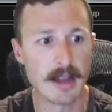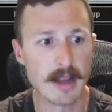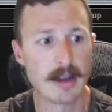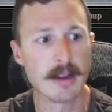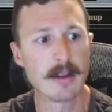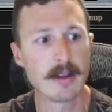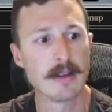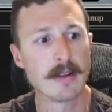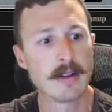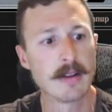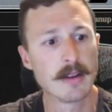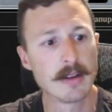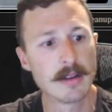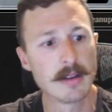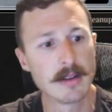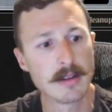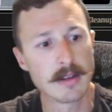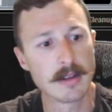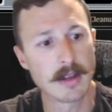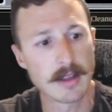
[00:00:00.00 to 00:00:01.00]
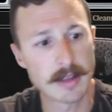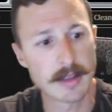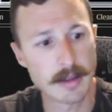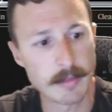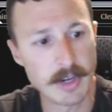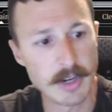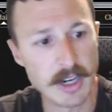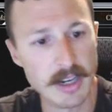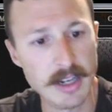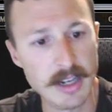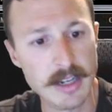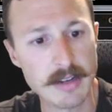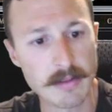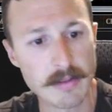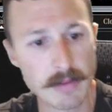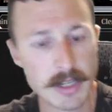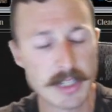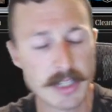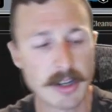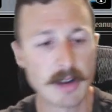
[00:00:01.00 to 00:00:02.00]
I think I'm going to need to
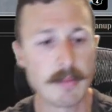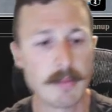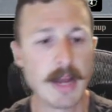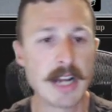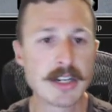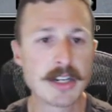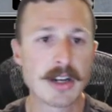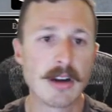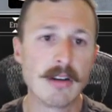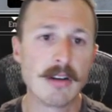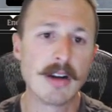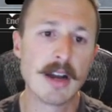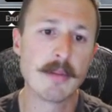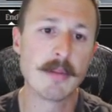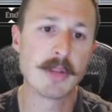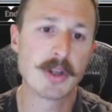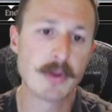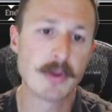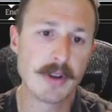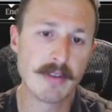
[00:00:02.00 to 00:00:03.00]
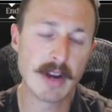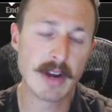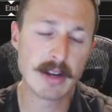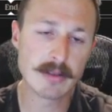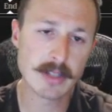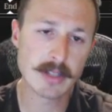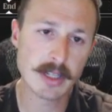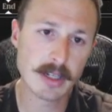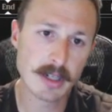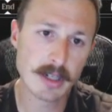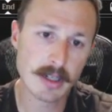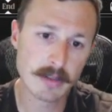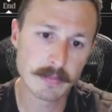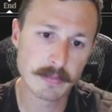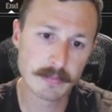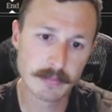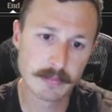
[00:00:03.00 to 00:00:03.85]
restart Magic Online between rounds here.